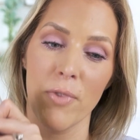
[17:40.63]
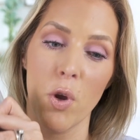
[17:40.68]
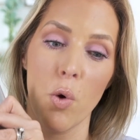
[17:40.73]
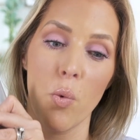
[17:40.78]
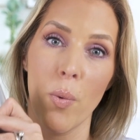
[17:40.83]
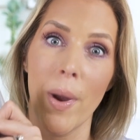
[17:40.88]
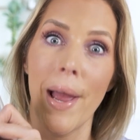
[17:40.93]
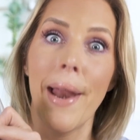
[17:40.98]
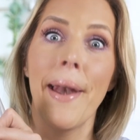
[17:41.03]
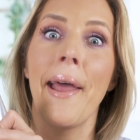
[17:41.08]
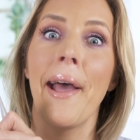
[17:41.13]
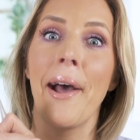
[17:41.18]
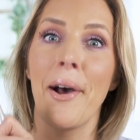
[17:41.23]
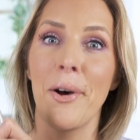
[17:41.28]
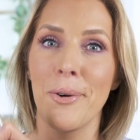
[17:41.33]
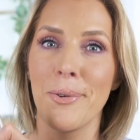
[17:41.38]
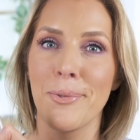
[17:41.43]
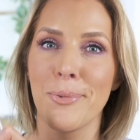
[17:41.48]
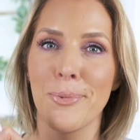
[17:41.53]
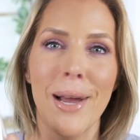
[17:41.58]

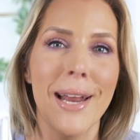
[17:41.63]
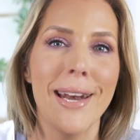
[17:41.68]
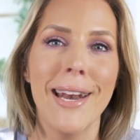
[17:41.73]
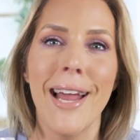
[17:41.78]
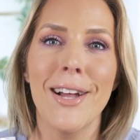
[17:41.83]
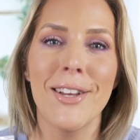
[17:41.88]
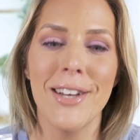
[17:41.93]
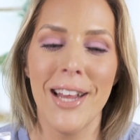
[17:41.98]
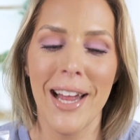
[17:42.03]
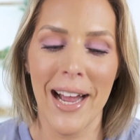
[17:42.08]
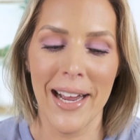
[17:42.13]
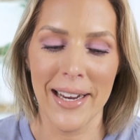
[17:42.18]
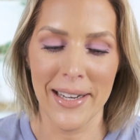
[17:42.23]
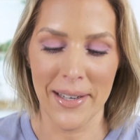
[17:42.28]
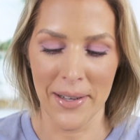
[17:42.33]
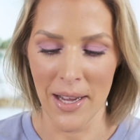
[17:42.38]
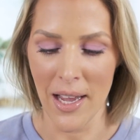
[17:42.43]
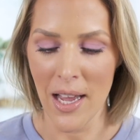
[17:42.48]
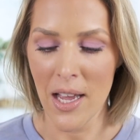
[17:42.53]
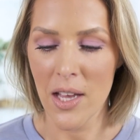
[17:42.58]
Retinaldehyde.
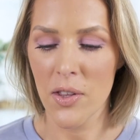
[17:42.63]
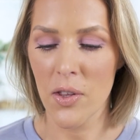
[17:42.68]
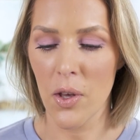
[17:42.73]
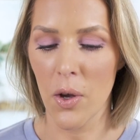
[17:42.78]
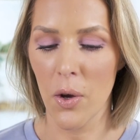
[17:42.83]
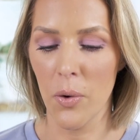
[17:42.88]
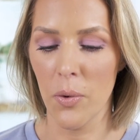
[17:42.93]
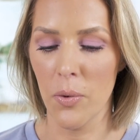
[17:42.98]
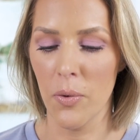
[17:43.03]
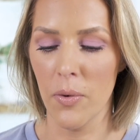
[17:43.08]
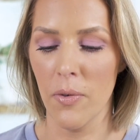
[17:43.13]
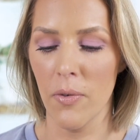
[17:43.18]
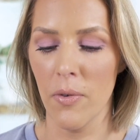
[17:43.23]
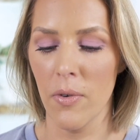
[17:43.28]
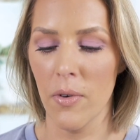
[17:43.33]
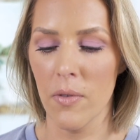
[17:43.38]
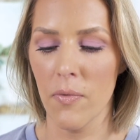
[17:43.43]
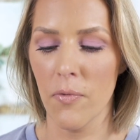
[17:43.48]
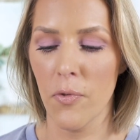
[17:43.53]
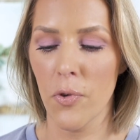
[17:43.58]
So
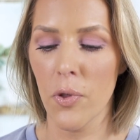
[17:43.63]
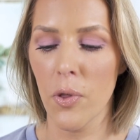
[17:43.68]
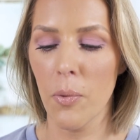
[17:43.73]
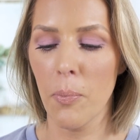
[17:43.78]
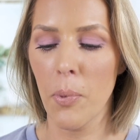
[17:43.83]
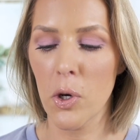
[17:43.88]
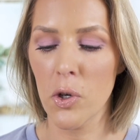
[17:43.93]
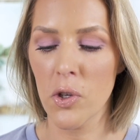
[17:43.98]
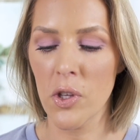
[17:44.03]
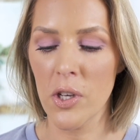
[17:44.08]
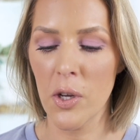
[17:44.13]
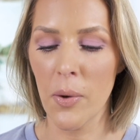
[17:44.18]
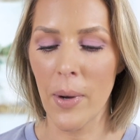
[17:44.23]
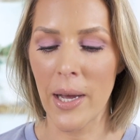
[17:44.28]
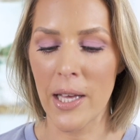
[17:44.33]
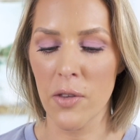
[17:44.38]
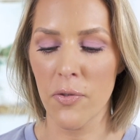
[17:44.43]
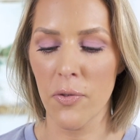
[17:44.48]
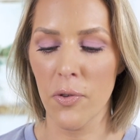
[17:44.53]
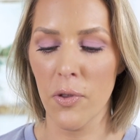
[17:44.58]
for the person who
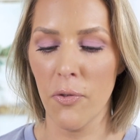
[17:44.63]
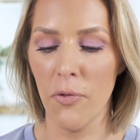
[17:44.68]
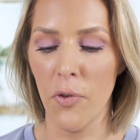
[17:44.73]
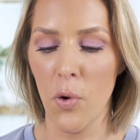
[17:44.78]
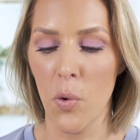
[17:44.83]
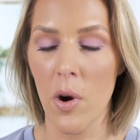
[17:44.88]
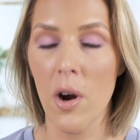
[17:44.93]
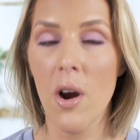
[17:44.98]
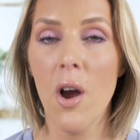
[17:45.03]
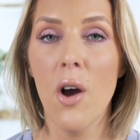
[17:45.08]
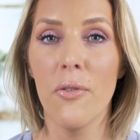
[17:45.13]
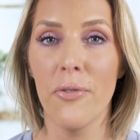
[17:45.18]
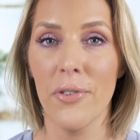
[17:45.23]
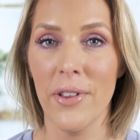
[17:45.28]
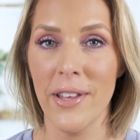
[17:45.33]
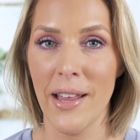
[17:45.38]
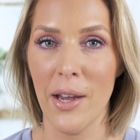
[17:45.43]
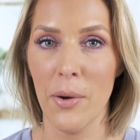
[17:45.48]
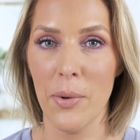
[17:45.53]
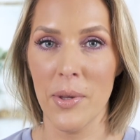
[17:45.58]
asked for the 4,
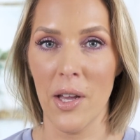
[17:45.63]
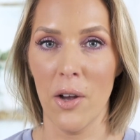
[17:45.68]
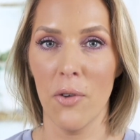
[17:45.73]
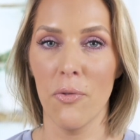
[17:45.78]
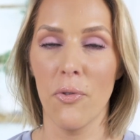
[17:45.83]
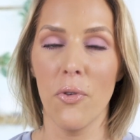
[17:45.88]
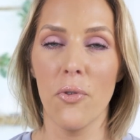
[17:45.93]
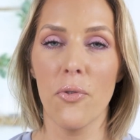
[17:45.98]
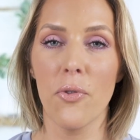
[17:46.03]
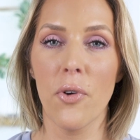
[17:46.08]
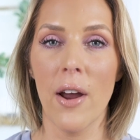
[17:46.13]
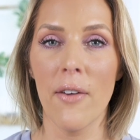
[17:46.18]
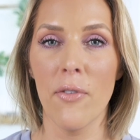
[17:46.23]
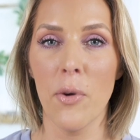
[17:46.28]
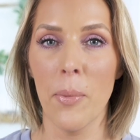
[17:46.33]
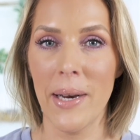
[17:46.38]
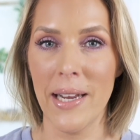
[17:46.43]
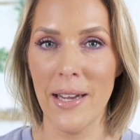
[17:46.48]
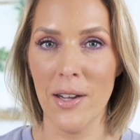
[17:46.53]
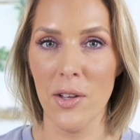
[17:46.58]
hopefully that was helpful. For
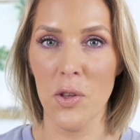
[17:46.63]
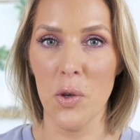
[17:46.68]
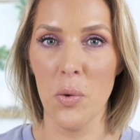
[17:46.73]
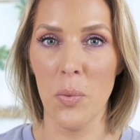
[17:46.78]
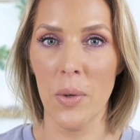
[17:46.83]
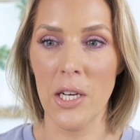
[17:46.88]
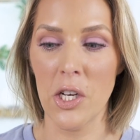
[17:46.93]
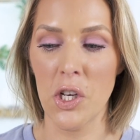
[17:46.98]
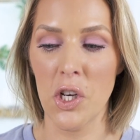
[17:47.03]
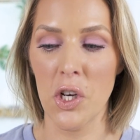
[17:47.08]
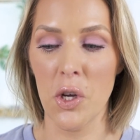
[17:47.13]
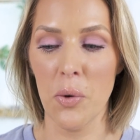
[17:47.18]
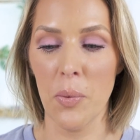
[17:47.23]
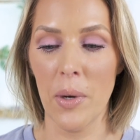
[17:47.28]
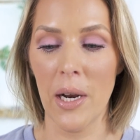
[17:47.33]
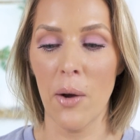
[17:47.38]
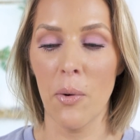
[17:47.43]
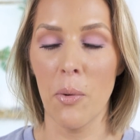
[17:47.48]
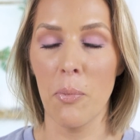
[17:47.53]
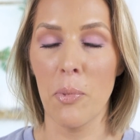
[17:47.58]
everybody else who wanted to know
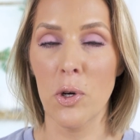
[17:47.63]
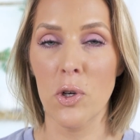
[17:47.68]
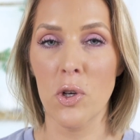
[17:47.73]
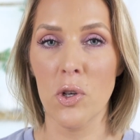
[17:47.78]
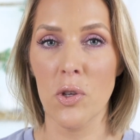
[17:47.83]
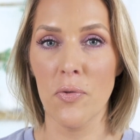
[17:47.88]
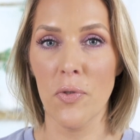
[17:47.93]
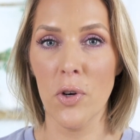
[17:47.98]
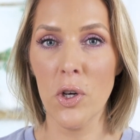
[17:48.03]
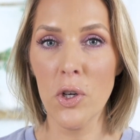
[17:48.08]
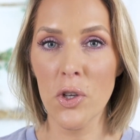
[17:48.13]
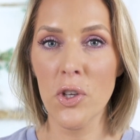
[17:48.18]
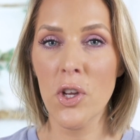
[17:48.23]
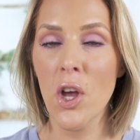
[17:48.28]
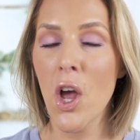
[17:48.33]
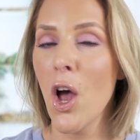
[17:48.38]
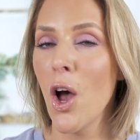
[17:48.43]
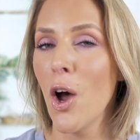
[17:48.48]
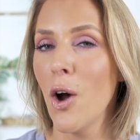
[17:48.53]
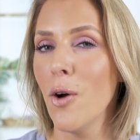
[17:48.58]
what I would purchase first,
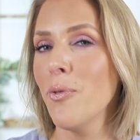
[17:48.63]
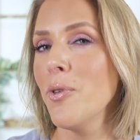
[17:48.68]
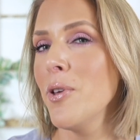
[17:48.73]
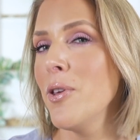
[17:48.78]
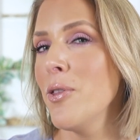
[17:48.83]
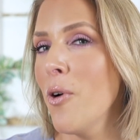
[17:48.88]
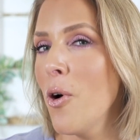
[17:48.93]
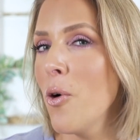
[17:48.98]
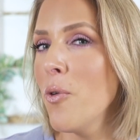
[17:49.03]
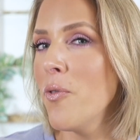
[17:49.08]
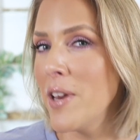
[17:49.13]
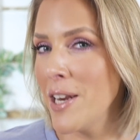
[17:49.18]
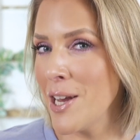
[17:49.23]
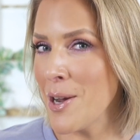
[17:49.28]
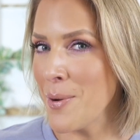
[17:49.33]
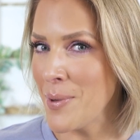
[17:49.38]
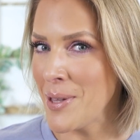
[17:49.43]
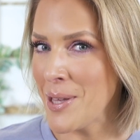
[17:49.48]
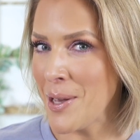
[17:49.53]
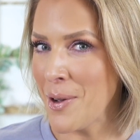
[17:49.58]
hopefully the whole
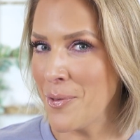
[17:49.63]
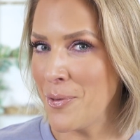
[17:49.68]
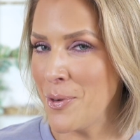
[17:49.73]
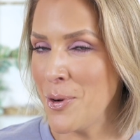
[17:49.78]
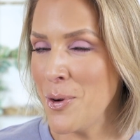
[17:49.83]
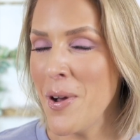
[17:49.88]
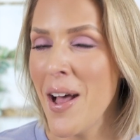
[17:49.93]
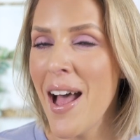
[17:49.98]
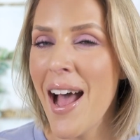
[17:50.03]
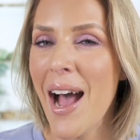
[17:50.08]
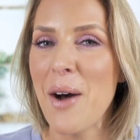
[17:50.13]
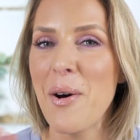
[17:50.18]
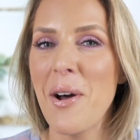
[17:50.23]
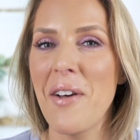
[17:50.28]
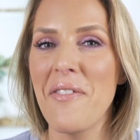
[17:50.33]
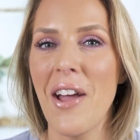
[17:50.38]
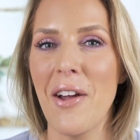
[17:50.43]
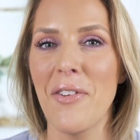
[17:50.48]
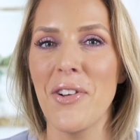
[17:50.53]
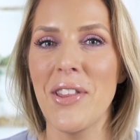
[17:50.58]
video was helpful. I'll
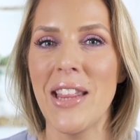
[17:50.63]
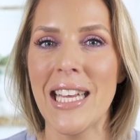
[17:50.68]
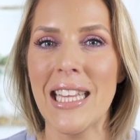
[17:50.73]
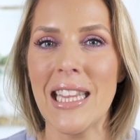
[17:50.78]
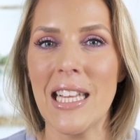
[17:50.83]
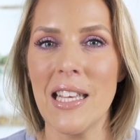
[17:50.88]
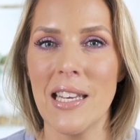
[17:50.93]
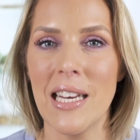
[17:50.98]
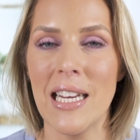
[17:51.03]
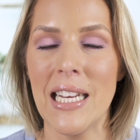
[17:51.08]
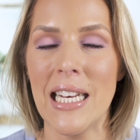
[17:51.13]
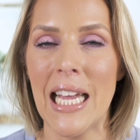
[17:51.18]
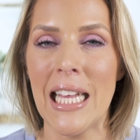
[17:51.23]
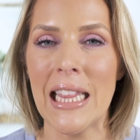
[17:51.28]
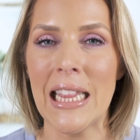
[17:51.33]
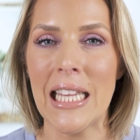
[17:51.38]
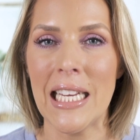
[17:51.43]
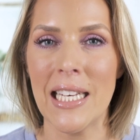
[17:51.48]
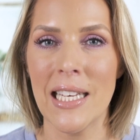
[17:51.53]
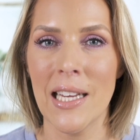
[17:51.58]
have everything listed
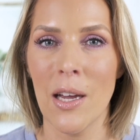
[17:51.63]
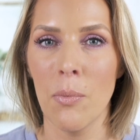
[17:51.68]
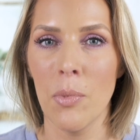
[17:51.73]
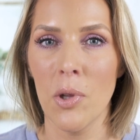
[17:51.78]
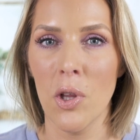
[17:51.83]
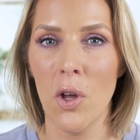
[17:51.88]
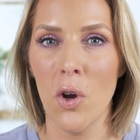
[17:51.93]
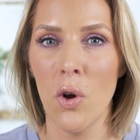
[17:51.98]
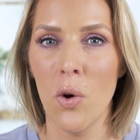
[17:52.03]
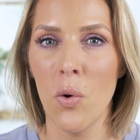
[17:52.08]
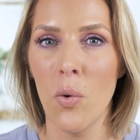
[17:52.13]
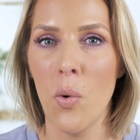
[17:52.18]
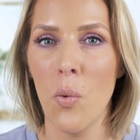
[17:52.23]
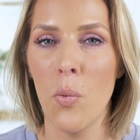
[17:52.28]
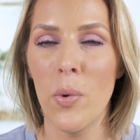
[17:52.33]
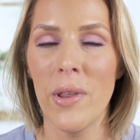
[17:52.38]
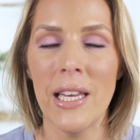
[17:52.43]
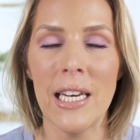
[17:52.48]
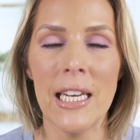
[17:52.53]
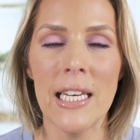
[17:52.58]
and linked down below
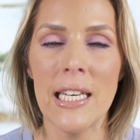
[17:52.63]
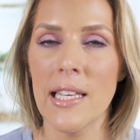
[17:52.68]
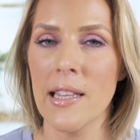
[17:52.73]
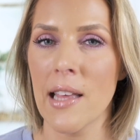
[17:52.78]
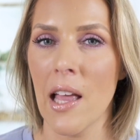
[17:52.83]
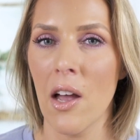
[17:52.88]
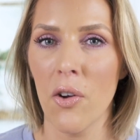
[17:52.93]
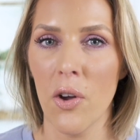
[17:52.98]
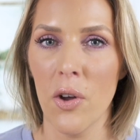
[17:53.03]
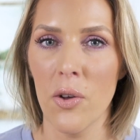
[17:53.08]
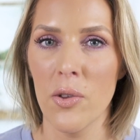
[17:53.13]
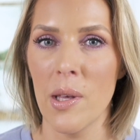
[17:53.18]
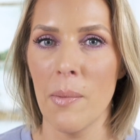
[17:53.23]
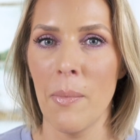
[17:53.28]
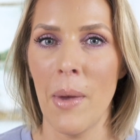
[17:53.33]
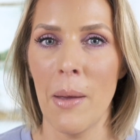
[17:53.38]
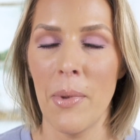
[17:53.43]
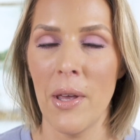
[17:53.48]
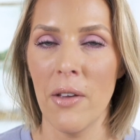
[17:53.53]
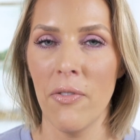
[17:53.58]
with any discount codes that
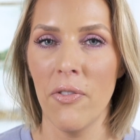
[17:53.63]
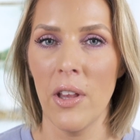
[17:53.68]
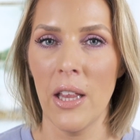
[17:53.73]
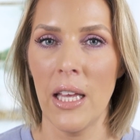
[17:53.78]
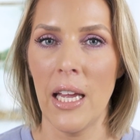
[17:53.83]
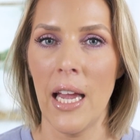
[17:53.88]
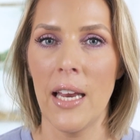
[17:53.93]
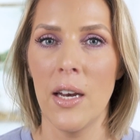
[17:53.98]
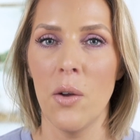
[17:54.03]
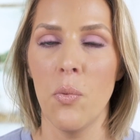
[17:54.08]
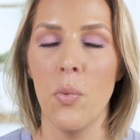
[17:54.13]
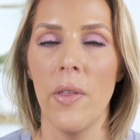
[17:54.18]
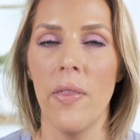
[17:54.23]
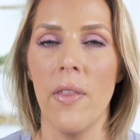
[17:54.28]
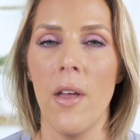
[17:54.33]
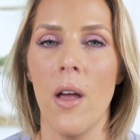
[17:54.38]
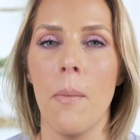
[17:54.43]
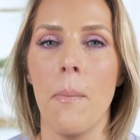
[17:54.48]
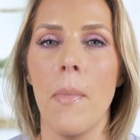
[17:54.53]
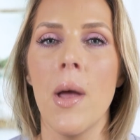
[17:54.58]
may be affiliated with
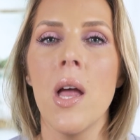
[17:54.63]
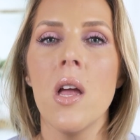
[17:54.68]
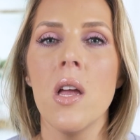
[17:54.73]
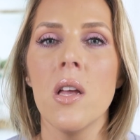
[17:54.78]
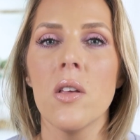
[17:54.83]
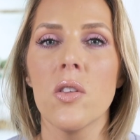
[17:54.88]
them.